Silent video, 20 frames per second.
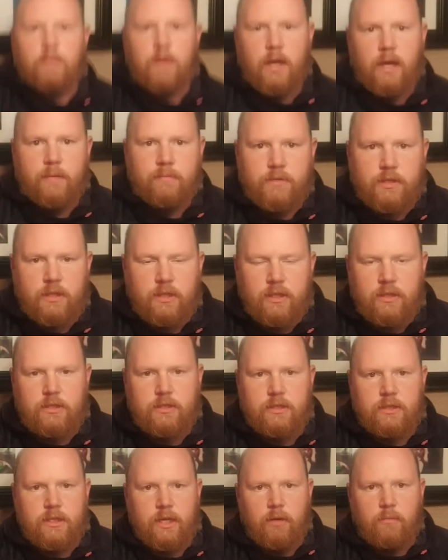empty this
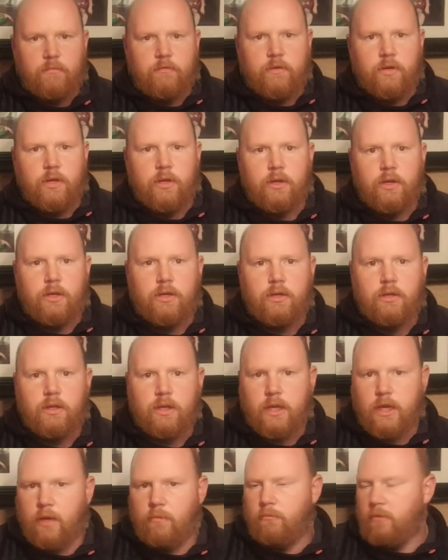and set up for you on the
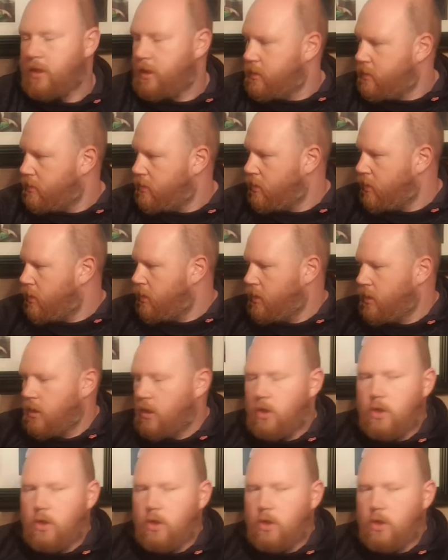camera, so